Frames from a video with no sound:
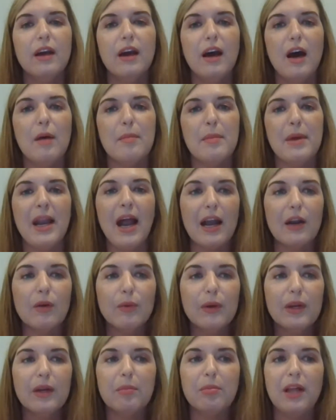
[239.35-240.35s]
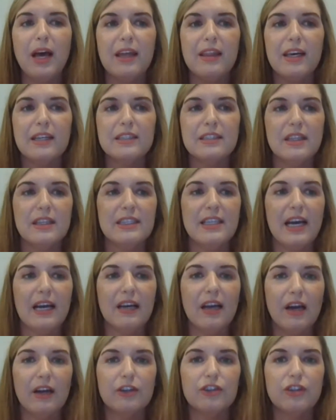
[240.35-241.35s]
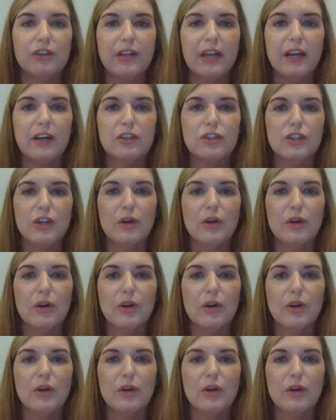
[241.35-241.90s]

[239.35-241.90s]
um, and how do we apply that to the technology layer?